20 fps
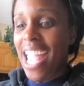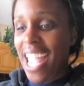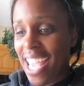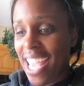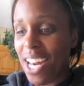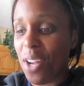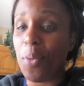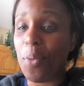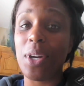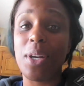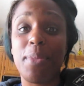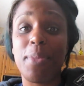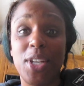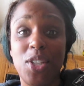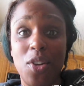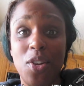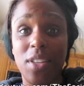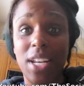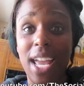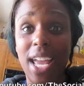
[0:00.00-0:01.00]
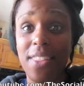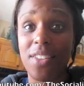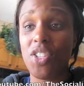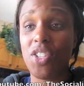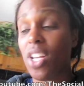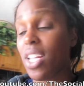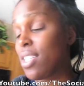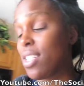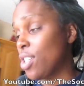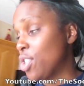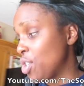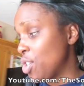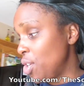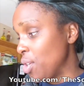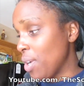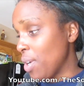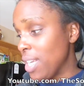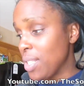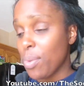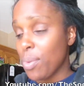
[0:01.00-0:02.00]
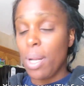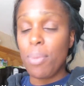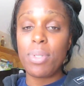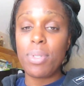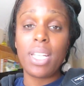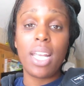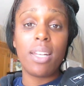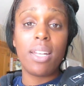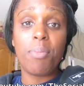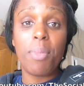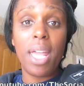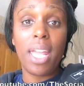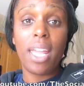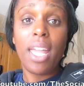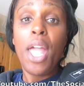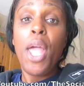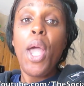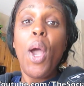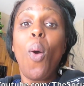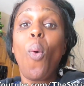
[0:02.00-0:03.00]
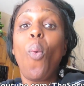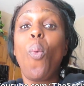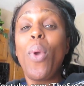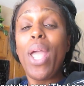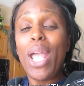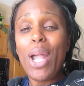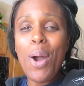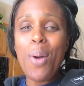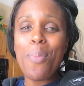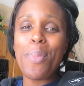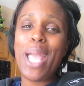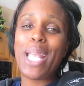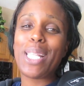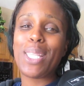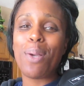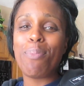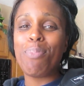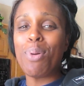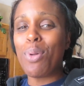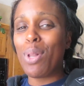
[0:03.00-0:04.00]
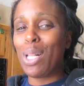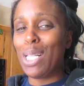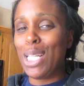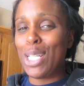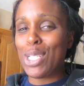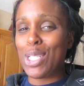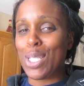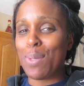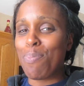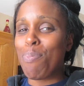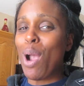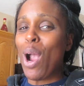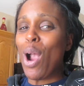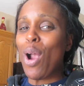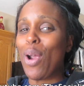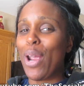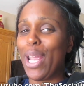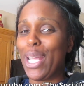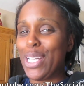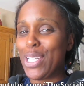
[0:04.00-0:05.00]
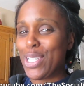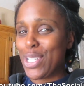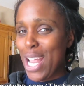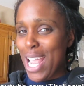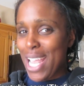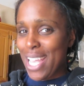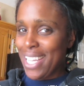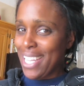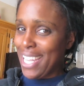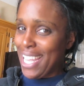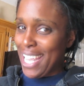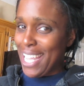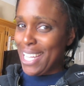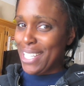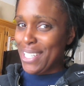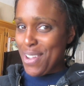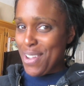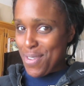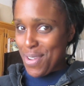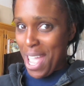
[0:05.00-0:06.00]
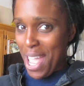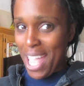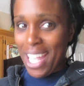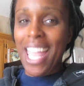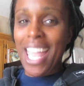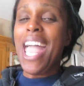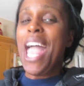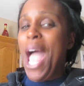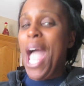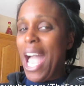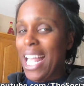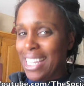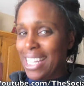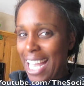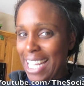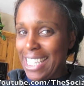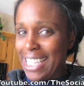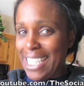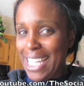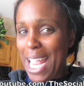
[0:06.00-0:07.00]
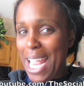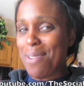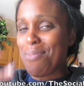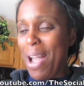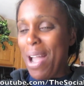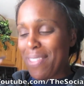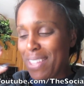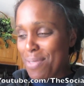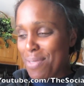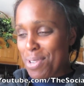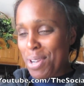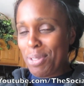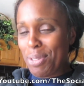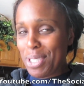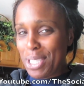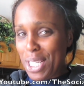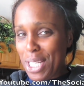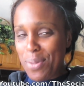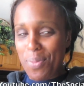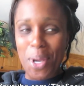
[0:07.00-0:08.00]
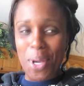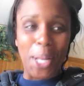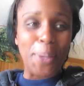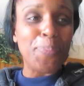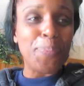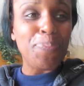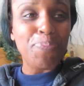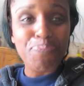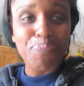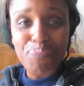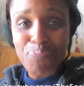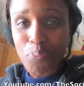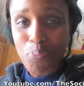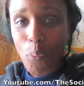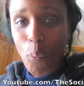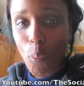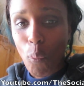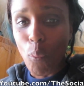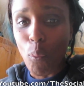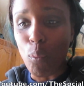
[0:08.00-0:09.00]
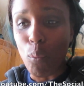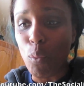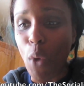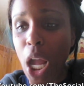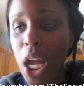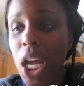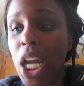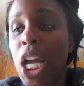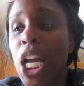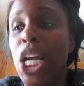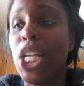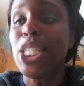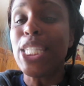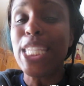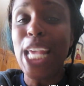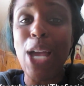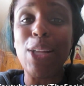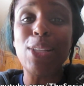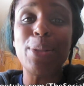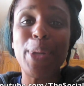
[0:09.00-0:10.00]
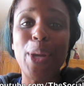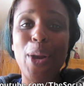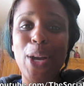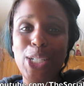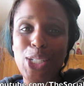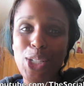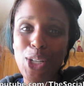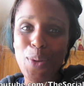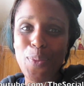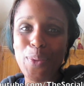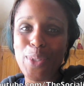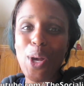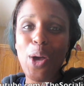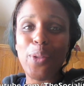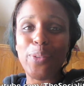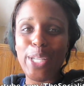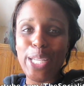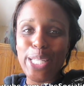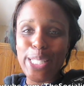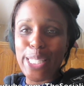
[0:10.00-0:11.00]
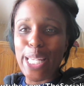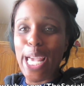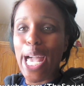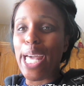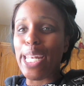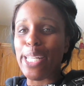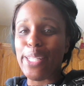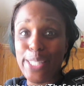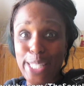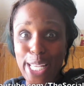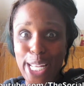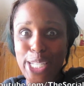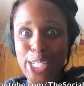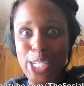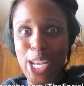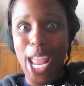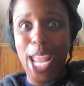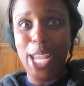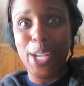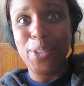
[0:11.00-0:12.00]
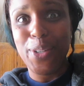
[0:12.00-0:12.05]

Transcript: And I wanted to make sure that I had the chance to show you guys what I'm deciding to make. We gonna make the Bootylicious Berry Shake again, okay? I like the name. I think we gonna stick with it son, let me go ahead and show you what's on the inside of said shake,